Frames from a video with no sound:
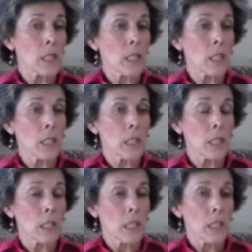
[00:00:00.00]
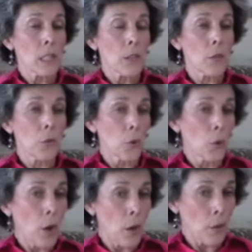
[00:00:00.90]
the
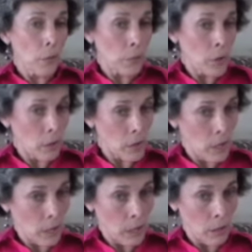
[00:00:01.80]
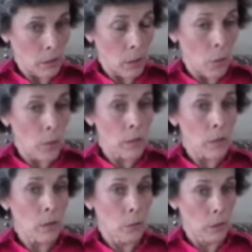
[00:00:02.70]
rule of Dr. Kenneth
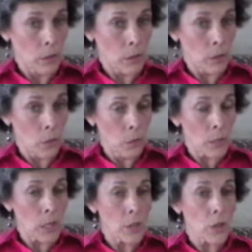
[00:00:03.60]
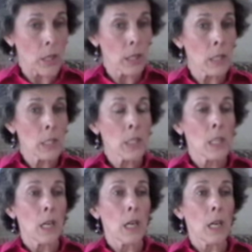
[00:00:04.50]
Kaunda, who was a school teacher,
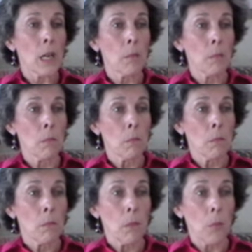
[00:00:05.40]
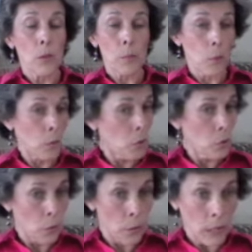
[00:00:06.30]
was brought
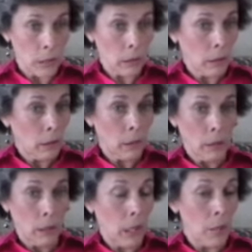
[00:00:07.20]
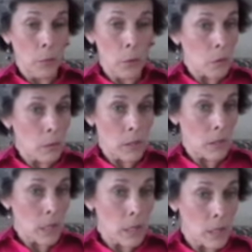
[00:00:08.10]
to ruin and brought to its
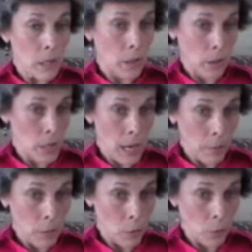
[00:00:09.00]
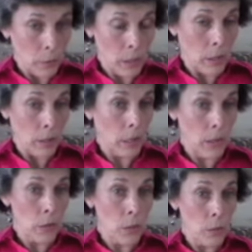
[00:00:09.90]
knees in no time at all. The
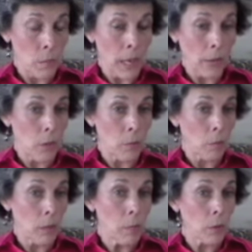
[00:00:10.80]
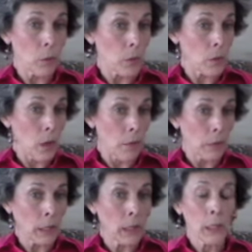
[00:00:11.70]
country was bankrupt, the people were
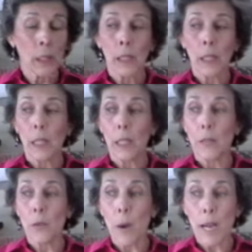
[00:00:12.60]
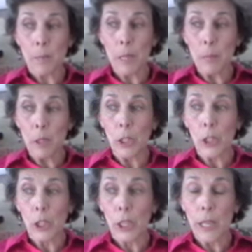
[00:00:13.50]
starving. The white
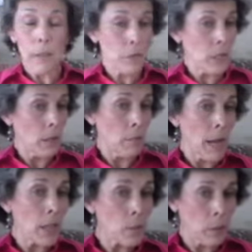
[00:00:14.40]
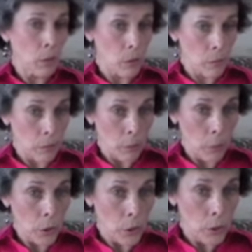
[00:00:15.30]
people left in mass because of the
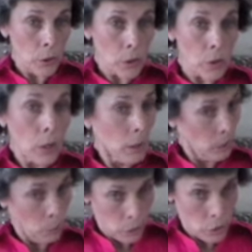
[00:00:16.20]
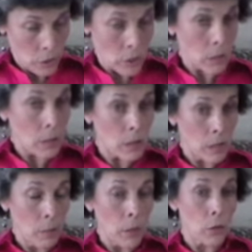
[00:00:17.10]
murders, which is
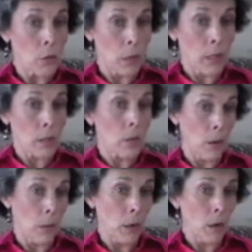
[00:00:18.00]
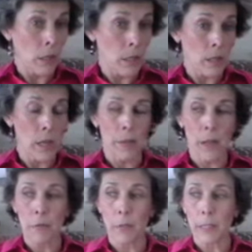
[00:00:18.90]
similar to what is going on in South
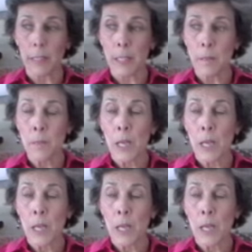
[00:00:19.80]
Africa.